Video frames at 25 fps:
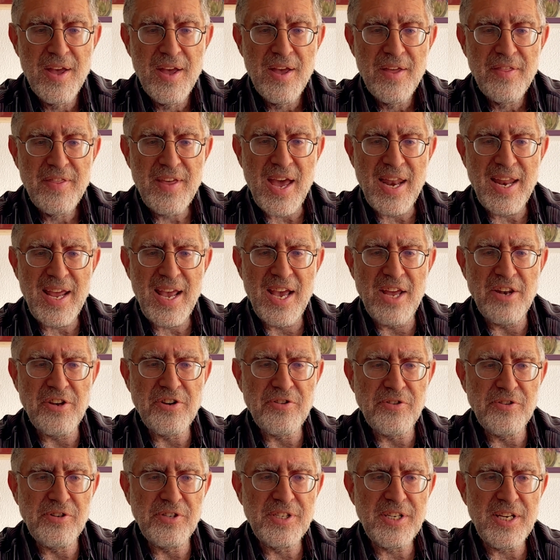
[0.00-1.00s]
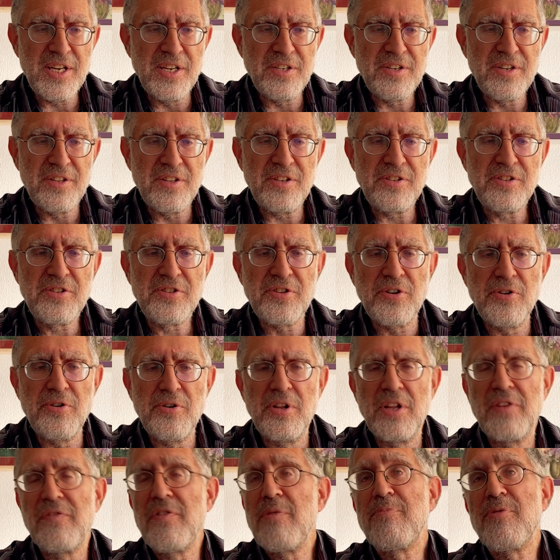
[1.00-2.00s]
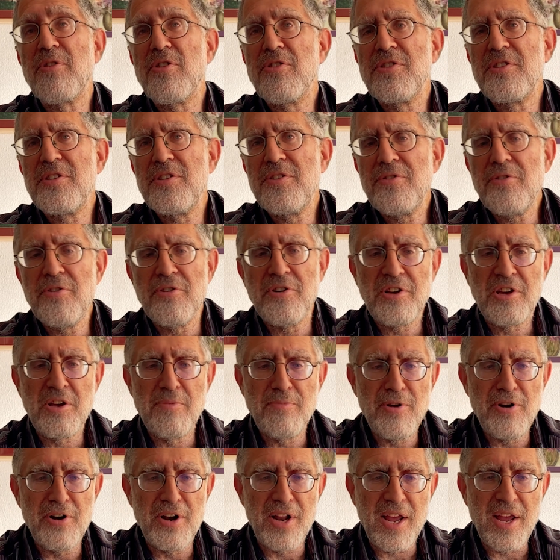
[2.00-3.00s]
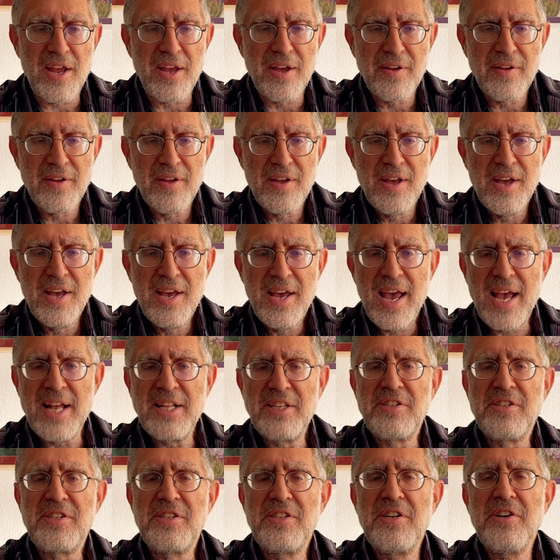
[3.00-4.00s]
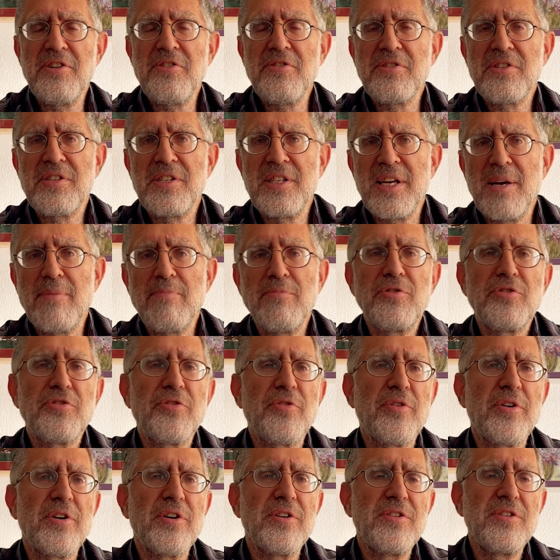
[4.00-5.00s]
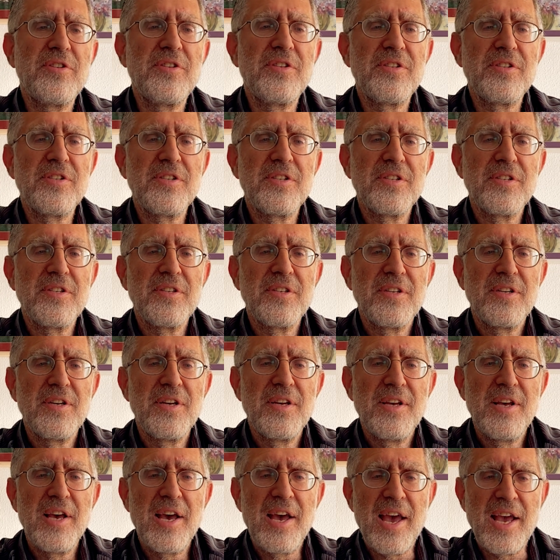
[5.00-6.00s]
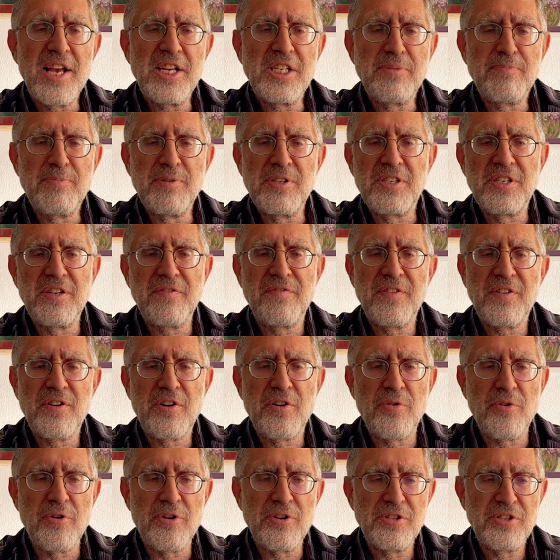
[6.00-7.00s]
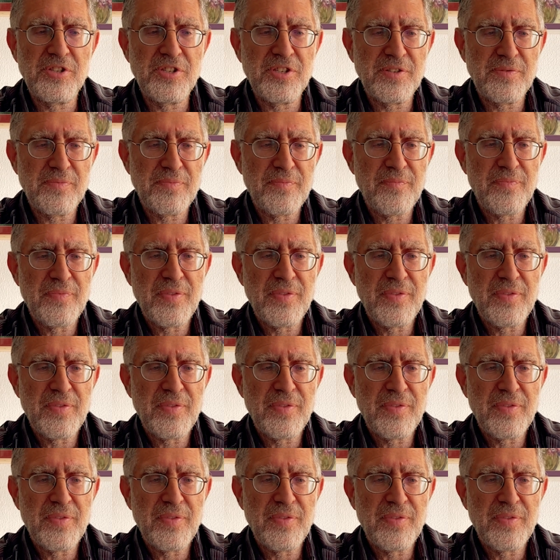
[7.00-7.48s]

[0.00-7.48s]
that enters into the soul of a person or a community and steers them towards a specific course.